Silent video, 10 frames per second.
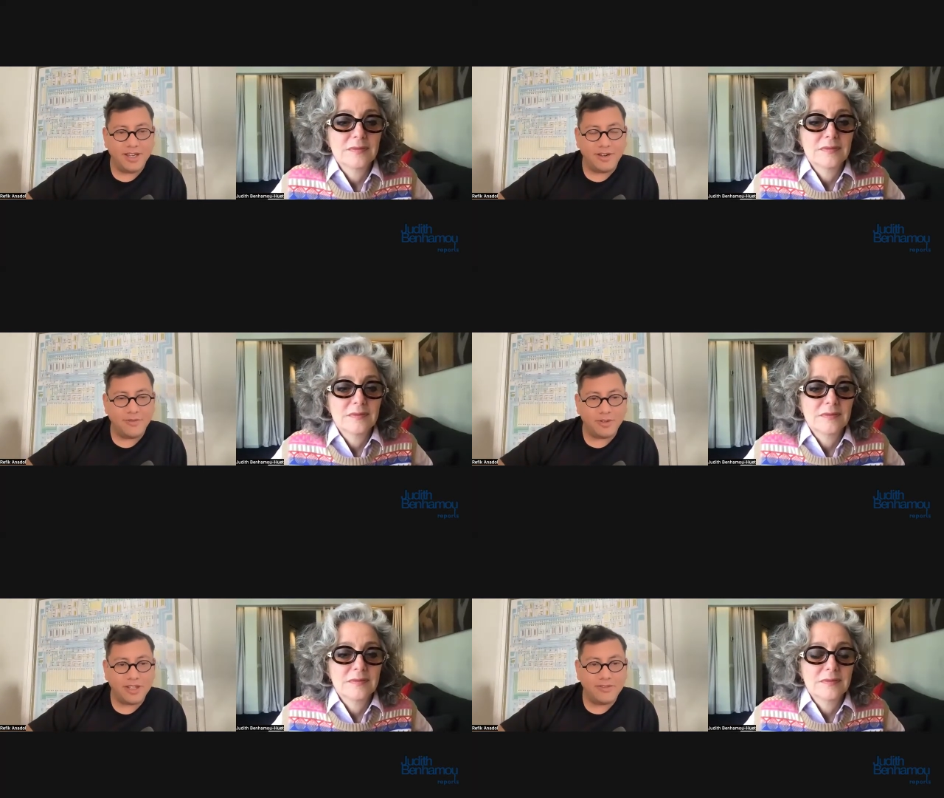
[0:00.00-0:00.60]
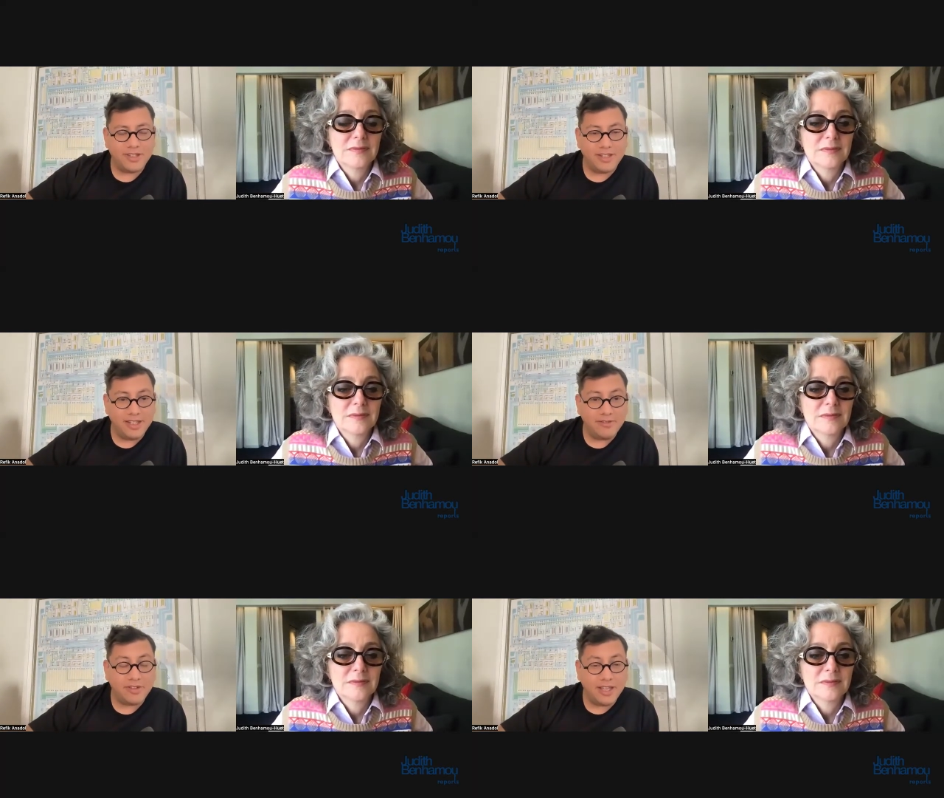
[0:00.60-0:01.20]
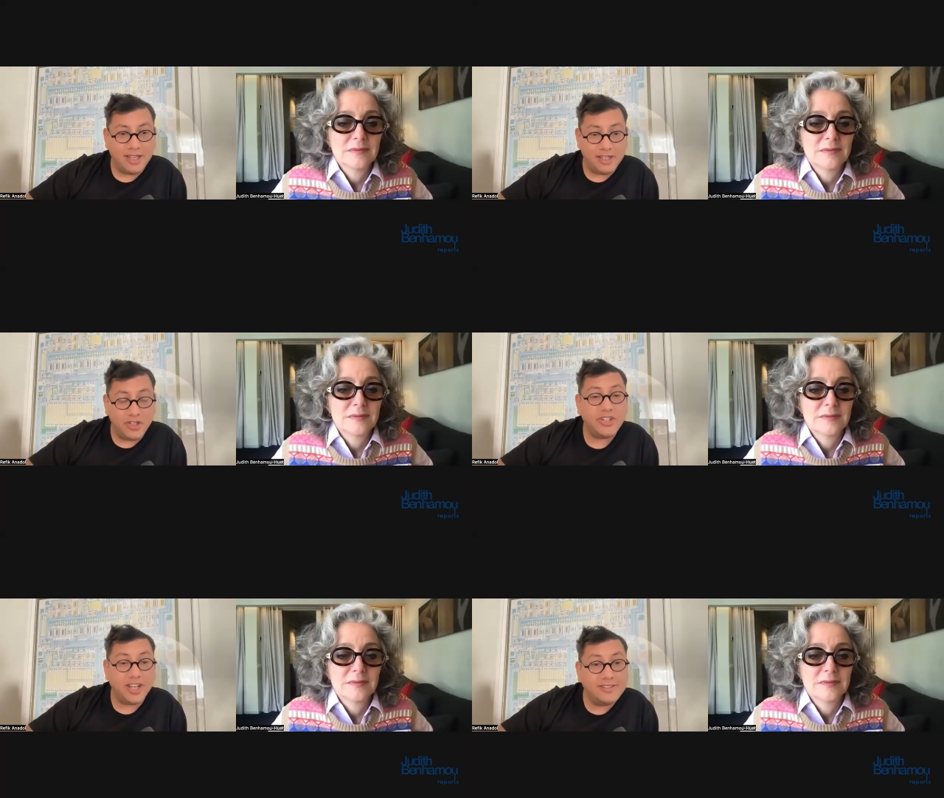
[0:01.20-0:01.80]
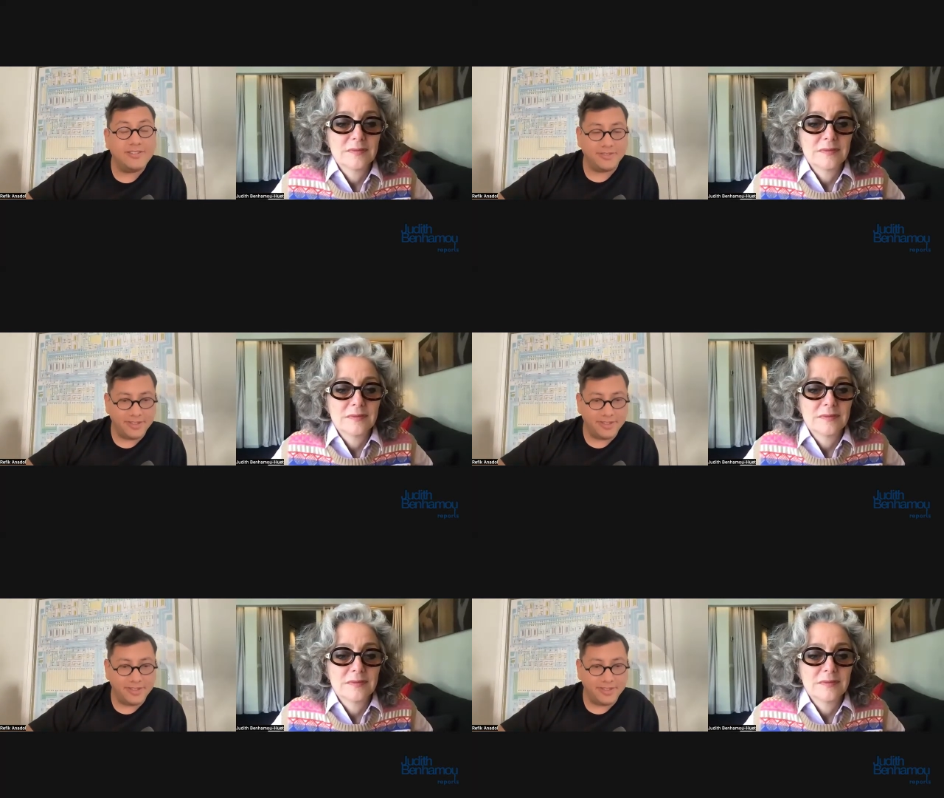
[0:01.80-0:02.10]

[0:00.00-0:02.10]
Speaker 1: are working with a new initiative.